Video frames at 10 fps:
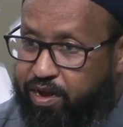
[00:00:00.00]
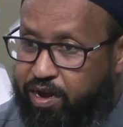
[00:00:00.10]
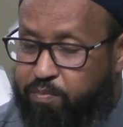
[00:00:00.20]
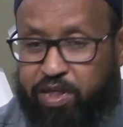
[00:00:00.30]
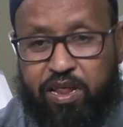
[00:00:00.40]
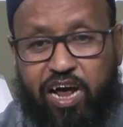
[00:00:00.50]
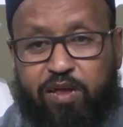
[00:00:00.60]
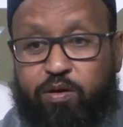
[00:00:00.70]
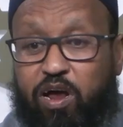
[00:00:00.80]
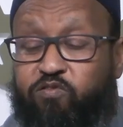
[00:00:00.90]
Bi-idhnillahi
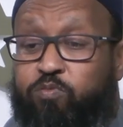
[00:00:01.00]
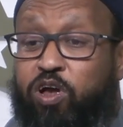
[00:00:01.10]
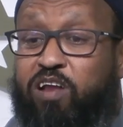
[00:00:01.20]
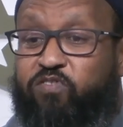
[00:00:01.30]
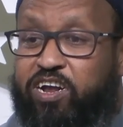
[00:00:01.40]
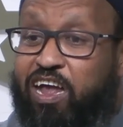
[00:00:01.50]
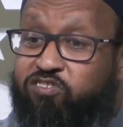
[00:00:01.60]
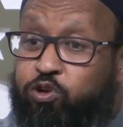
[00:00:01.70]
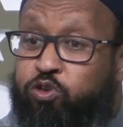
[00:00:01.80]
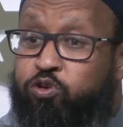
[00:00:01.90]
ta'ala from the hellfire. That's
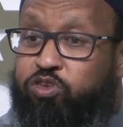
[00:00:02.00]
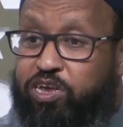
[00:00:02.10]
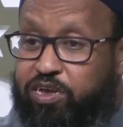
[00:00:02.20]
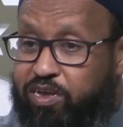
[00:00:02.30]
your duty.